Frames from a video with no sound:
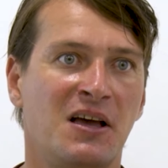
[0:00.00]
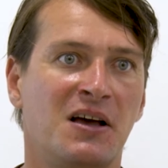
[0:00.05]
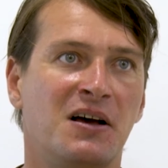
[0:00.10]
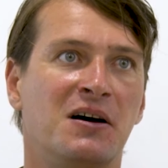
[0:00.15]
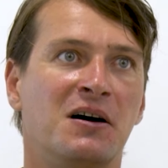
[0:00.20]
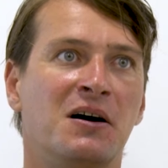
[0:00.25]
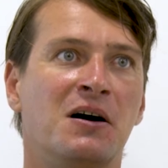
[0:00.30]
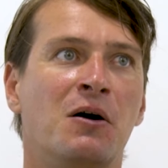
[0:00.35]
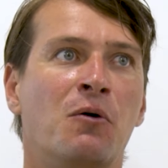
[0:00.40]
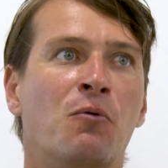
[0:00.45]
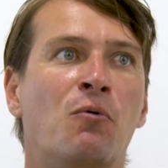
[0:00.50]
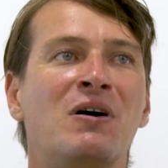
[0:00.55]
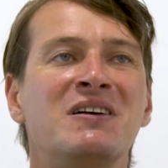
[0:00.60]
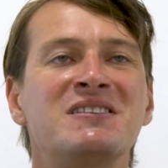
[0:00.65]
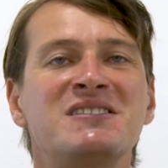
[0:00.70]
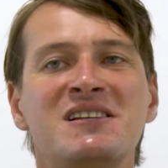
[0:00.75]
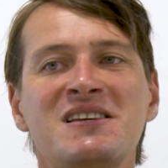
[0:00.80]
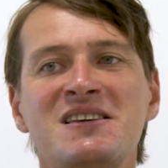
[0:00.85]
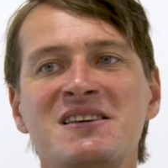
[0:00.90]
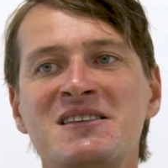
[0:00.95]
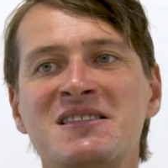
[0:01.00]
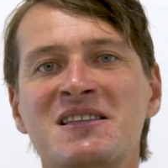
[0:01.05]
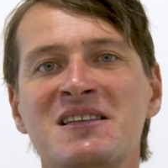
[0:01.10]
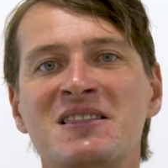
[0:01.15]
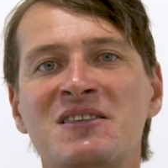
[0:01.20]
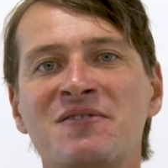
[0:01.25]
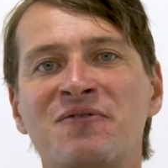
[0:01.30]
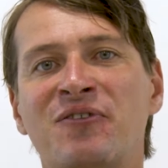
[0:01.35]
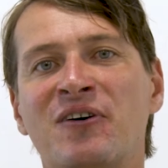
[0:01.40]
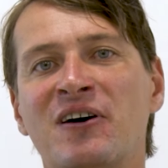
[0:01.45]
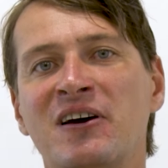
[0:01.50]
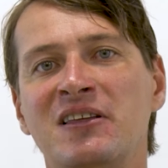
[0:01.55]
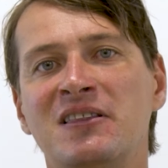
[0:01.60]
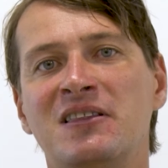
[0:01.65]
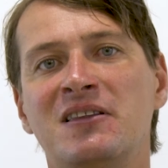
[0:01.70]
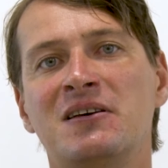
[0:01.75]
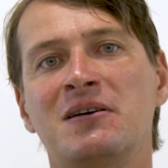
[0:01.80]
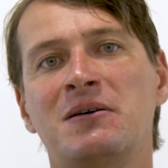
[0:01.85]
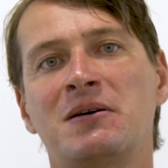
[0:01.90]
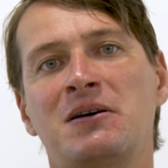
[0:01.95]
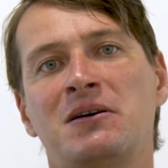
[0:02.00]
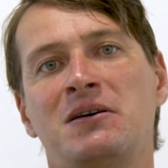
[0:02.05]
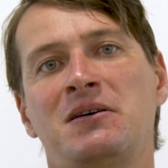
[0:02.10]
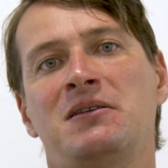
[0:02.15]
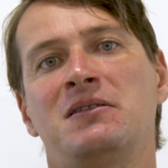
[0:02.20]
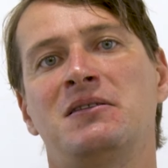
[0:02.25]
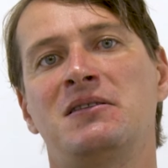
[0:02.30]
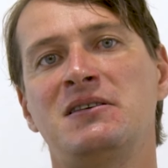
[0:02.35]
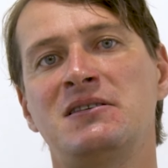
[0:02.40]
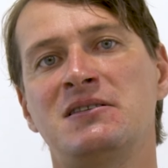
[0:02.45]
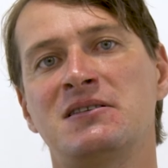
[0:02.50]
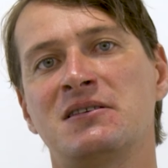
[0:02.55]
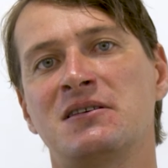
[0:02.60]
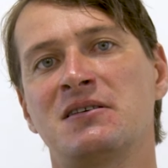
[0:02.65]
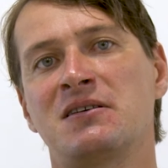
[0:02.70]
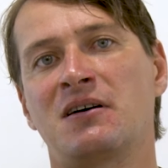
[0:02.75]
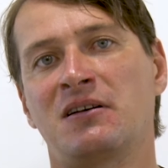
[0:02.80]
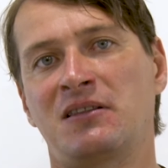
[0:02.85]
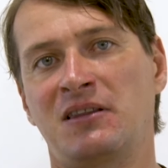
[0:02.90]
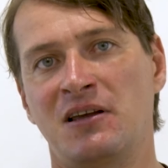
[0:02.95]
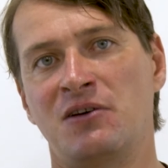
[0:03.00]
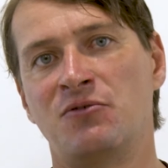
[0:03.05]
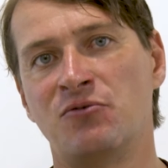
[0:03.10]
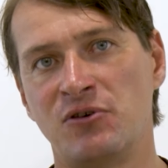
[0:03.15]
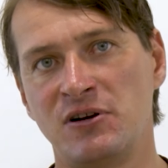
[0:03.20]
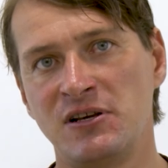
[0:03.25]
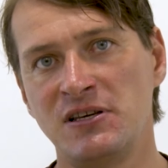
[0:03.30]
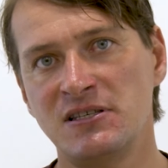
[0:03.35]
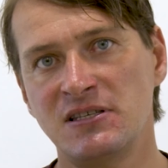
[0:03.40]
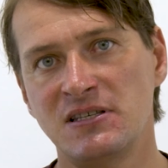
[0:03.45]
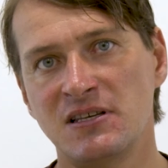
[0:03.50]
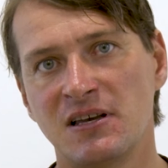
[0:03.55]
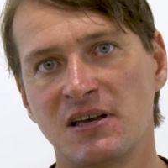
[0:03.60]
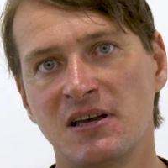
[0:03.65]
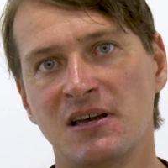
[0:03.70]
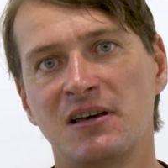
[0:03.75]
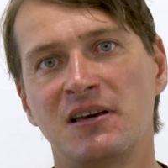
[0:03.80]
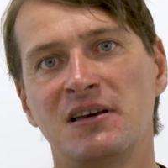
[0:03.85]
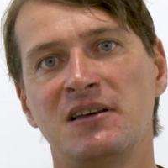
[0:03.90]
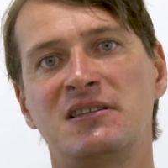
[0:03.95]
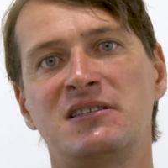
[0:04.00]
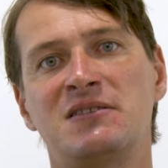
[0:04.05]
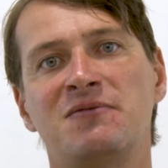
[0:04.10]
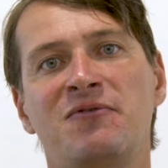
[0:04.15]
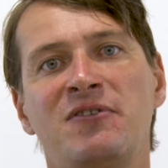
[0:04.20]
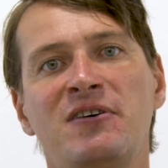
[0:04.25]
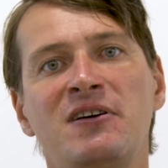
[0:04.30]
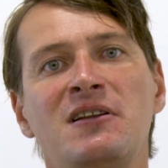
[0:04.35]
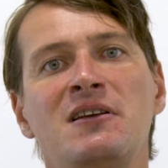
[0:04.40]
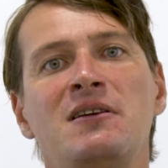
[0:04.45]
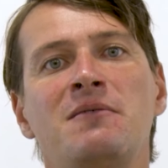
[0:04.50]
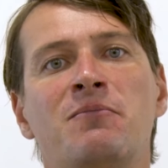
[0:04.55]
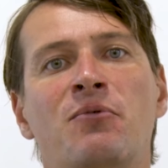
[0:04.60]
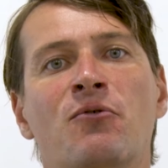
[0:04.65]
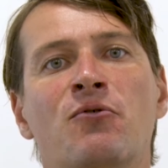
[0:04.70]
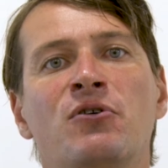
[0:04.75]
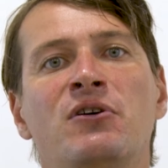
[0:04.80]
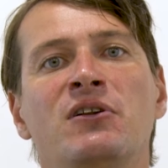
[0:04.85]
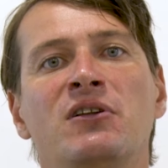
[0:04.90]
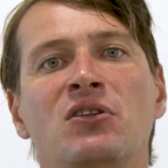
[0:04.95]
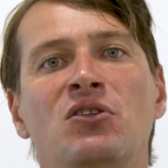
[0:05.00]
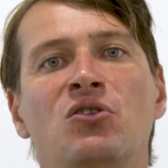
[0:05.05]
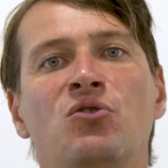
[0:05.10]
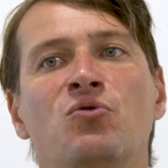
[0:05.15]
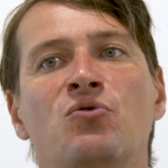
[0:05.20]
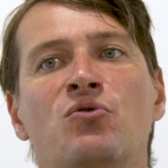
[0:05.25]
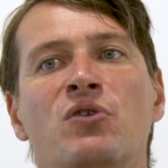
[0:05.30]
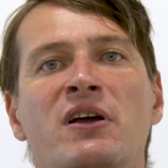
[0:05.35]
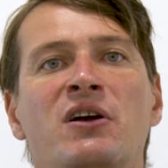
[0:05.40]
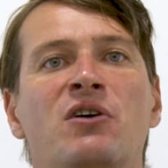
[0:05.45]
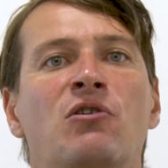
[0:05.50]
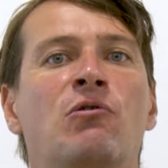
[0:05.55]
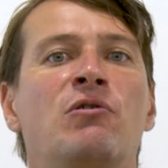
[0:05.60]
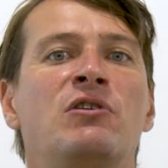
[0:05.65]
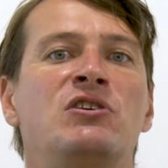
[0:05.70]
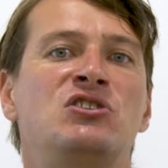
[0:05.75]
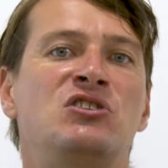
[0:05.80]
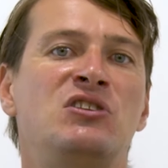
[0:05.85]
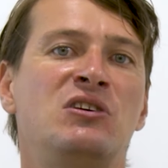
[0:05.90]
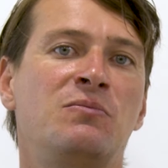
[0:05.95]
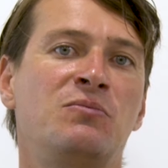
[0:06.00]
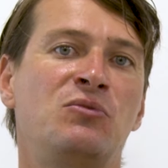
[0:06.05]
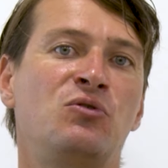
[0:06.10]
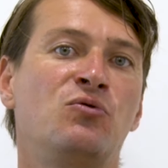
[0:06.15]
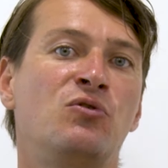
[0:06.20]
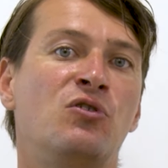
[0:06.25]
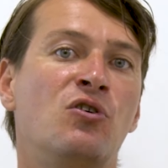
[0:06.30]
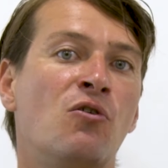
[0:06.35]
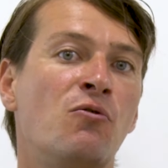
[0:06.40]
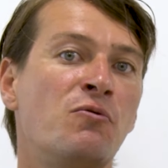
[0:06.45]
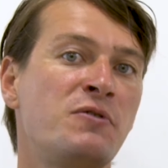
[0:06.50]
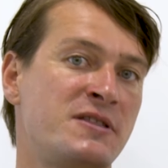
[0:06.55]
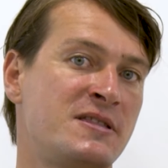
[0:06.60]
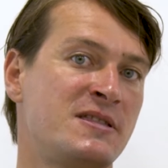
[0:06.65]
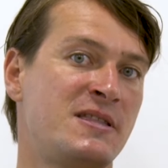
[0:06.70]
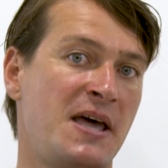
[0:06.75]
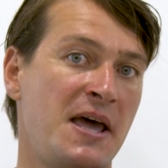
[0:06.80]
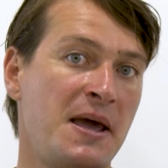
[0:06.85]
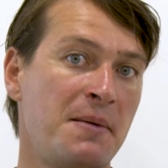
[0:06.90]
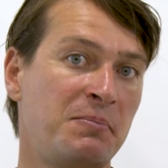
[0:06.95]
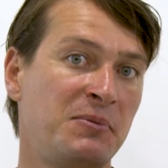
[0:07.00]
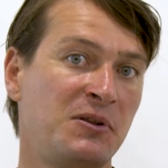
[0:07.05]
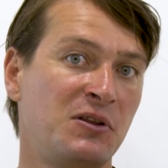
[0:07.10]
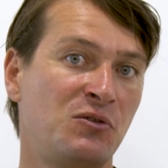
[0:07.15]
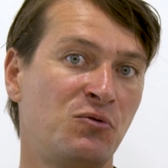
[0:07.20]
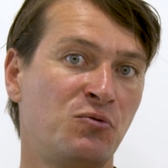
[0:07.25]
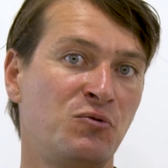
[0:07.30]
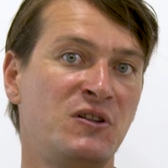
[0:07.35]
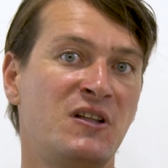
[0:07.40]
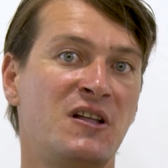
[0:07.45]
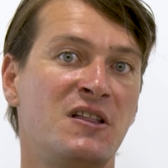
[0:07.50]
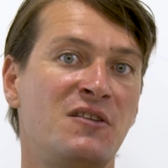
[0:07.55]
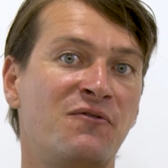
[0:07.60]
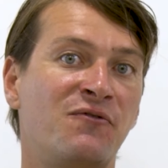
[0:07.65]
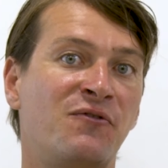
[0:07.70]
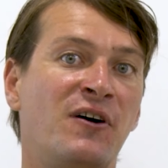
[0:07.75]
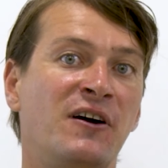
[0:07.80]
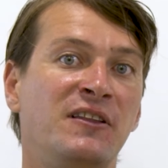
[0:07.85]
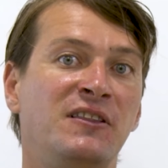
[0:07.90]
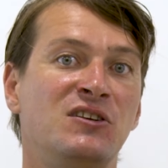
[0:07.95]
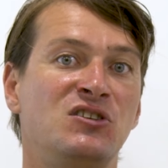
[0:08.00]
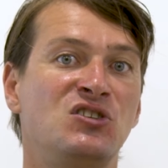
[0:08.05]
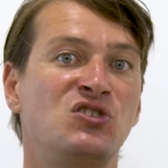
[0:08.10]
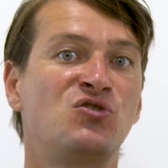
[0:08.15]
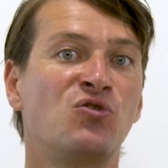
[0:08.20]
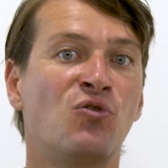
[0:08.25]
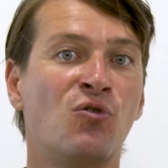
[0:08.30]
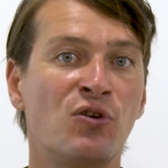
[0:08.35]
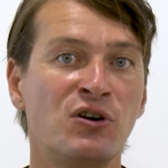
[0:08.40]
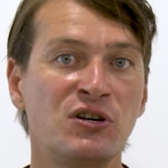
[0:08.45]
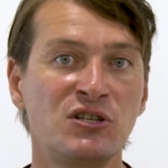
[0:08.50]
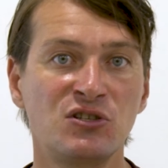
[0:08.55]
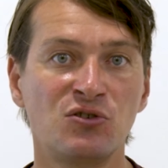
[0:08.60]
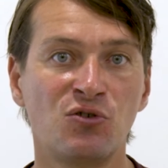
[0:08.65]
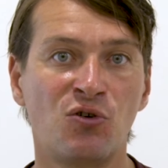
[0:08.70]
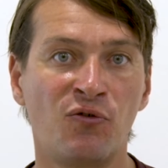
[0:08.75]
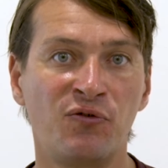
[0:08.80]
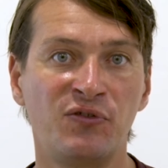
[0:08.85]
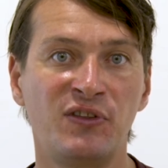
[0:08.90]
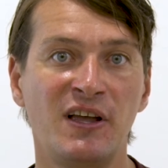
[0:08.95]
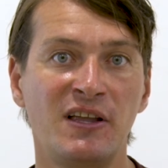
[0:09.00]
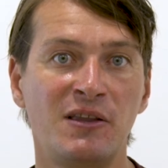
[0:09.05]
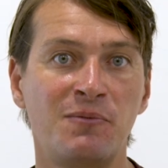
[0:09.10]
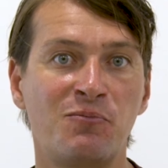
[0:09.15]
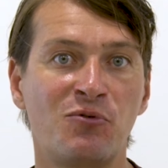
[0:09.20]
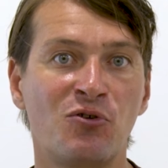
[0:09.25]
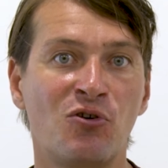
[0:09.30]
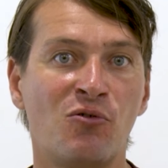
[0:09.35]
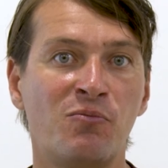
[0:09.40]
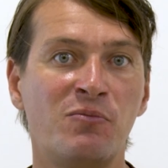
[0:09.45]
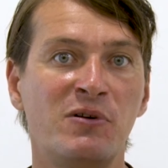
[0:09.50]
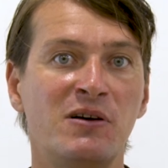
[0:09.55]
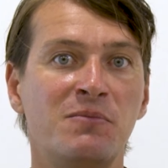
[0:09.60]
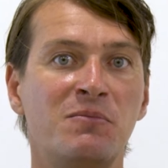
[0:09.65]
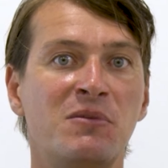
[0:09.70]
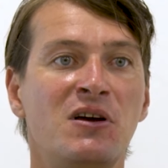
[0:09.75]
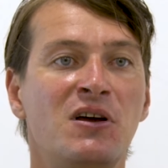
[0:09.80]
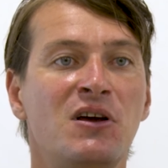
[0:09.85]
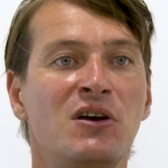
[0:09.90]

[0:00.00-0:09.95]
Once they identify these categories, it's very important to encourage them to go in depth, to identify the source of that problem,